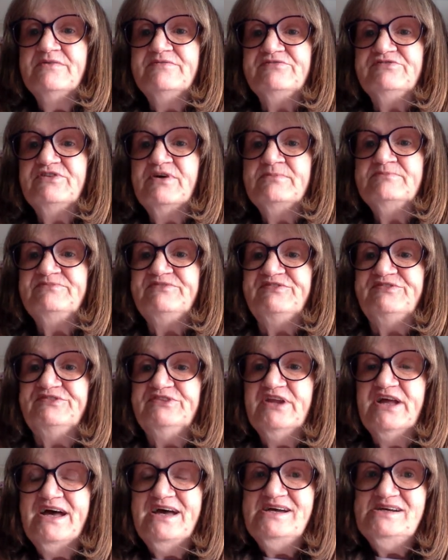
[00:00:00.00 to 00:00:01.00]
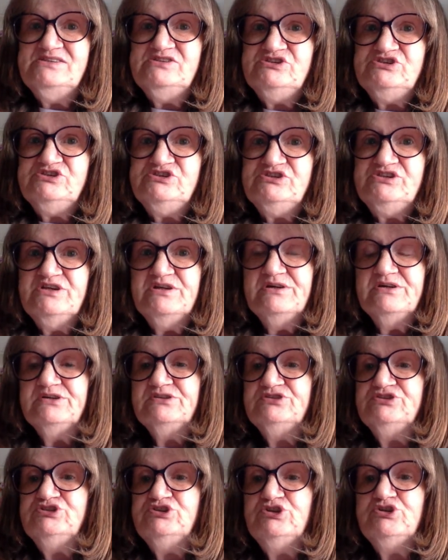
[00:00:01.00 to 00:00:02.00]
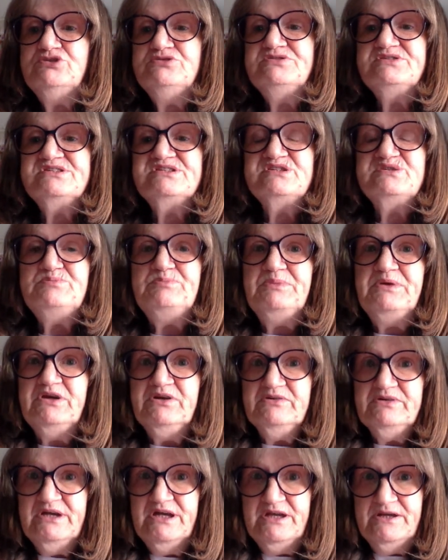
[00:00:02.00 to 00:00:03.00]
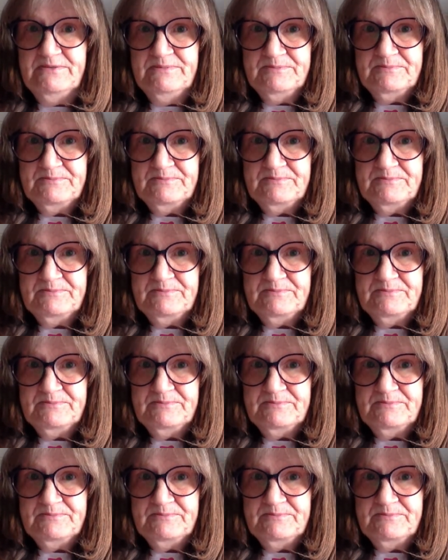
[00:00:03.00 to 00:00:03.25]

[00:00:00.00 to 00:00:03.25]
from flesh to spirit.